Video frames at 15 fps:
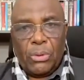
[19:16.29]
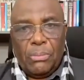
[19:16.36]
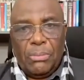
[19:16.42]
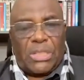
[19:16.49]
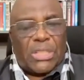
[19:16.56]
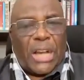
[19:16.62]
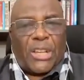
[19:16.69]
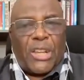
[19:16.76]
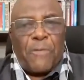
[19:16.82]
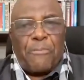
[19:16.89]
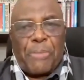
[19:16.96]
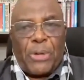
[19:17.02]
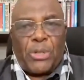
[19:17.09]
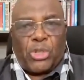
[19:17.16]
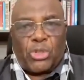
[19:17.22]
Mr. Chief
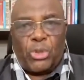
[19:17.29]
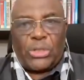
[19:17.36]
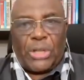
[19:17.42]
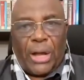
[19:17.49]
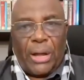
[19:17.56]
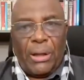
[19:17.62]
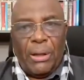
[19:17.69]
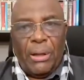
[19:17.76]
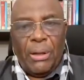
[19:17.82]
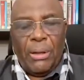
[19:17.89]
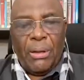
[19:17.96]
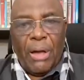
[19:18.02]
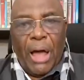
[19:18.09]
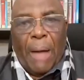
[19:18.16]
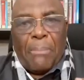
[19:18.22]
Prosecutor,
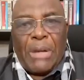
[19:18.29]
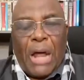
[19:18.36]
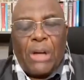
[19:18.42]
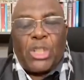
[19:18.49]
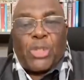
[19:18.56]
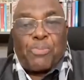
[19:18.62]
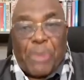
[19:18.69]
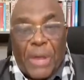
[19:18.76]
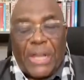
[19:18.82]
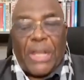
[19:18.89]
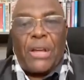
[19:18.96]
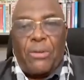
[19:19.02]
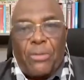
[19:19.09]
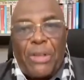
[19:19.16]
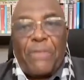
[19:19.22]
I'm now
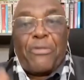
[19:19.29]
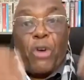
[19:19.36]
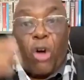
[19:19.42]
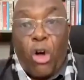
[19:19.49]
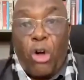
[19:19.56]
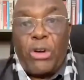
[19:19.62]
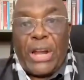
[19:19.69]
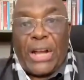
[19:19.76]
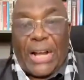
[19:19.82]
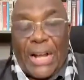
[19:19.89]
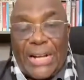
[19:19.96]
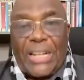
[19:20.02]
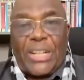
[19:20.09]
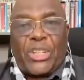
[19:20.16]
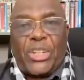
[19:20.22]
speaking with all the
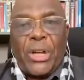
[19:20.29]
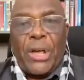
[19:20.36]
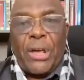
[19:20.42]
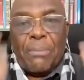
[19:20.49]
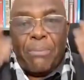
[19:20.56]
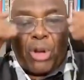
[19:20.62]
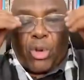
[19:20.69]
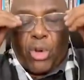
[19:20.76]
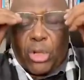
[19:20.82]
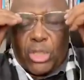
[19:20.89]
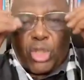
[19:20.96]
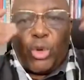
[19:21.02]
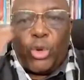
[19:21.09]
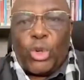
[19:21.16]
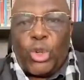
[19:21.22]
courage, because
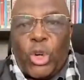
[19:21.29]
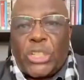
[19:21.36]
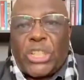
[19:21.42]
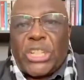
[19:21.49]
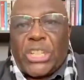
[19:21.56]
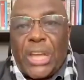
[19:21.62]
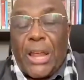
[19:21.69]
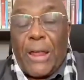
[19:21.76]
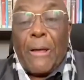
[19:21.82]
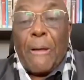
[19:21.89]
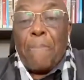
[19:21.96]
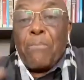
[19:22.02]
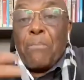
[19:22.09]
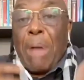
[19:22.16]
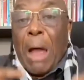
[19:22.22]
you will not say
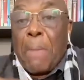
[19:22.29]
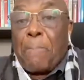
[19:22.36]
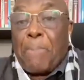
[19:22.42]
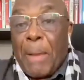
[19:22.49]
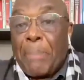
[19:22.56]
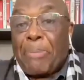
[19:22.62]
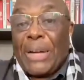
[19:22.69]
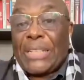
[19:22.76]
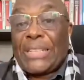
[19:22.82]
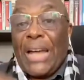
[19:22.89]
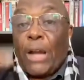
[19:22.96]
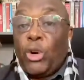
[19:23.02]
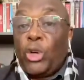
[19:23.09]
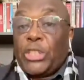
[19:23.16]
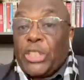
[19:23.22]
my papers
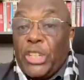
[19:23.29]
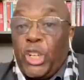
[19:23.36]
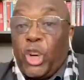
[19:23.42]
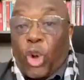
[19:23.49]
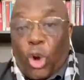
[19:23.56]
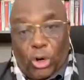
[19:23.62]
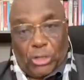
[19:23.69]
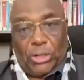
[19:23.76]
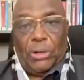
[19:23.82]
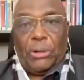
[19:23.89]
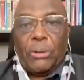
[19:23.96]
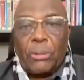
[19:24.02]
are not in court.